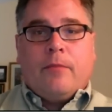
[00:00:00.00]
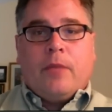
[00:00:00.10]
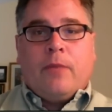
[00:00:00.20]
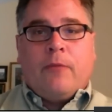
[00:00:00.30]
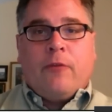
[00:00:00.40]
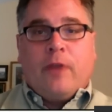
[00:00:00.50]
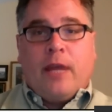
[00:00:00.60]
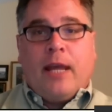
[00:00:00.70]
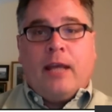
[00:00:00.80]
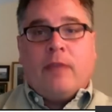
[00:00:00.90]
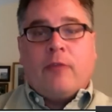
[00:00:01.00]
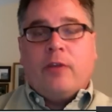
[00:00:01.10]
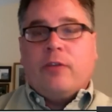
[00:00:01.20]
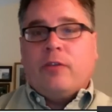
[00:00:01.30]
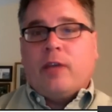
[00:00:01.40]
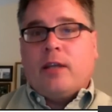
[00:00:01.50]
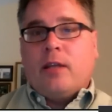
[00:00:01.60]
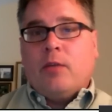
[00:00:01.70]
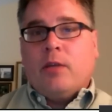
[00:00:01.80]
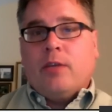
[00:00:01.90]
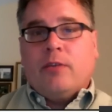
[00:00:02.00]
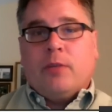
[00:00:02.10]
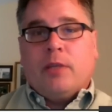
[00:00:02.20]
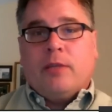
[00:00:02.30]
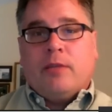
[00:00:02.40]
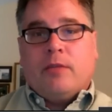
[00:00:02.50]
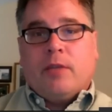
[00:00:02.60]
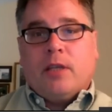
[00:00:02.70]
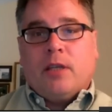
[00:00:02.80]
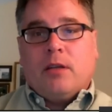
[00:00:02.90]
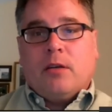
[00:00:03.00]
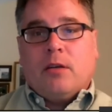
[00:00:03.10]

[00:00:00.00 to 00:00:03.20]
infringes on the religious beliefs of the